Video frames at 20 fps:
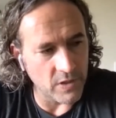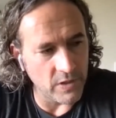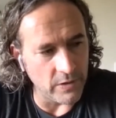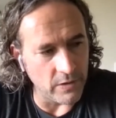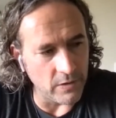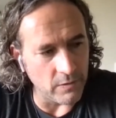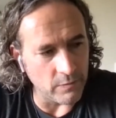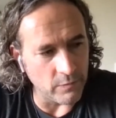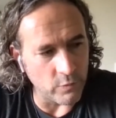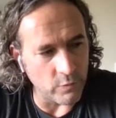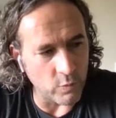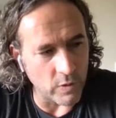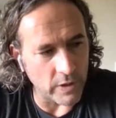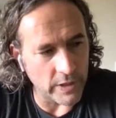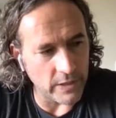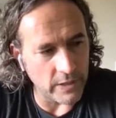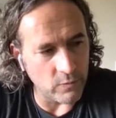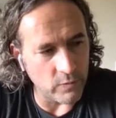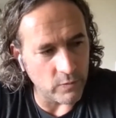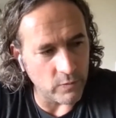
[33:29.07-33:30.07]

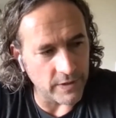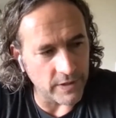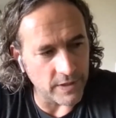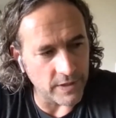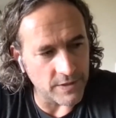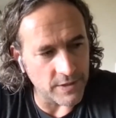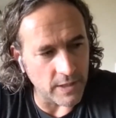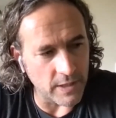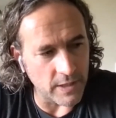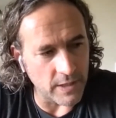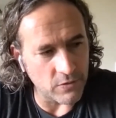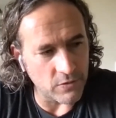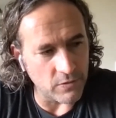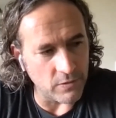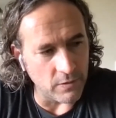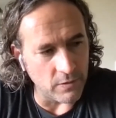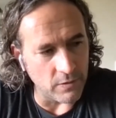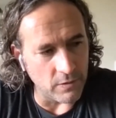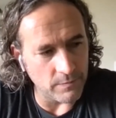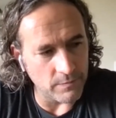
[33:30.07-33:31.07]
working with the
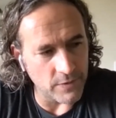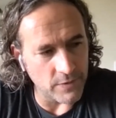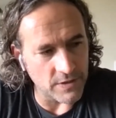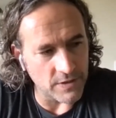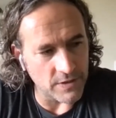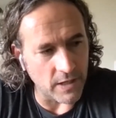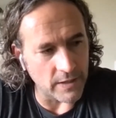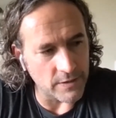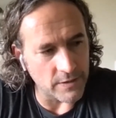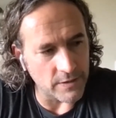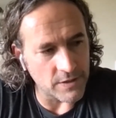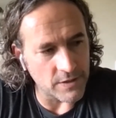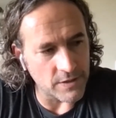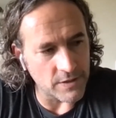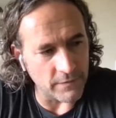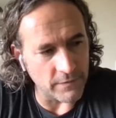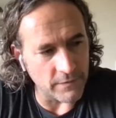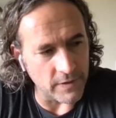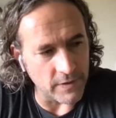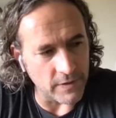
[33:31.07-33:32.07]
conceptual design
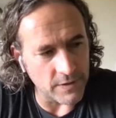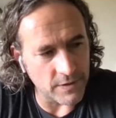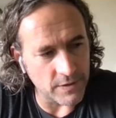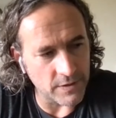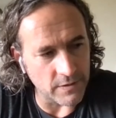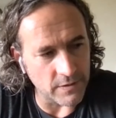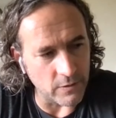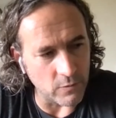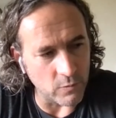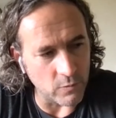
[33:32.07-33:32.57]
surface,